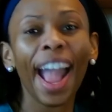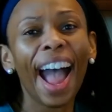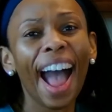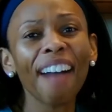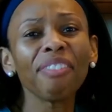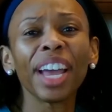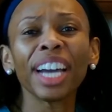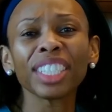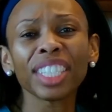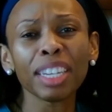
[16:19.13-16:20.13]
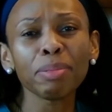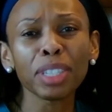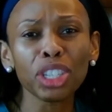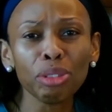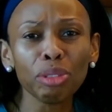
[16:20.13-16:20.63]
I found
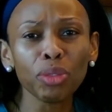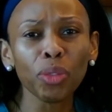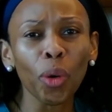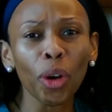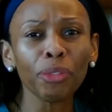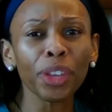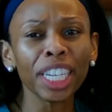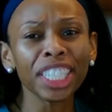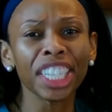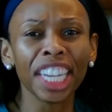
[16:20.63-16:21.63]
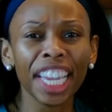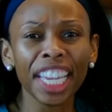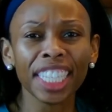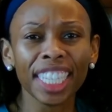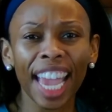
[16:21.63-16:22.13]
substitutes for Philly
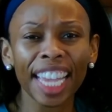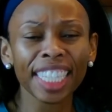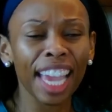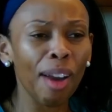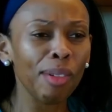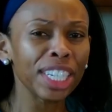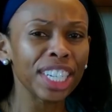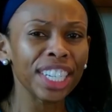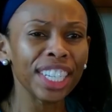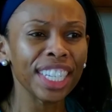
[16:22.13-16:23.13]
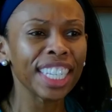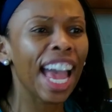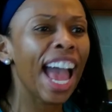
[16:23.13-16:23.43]
cheesesteak sandwiches.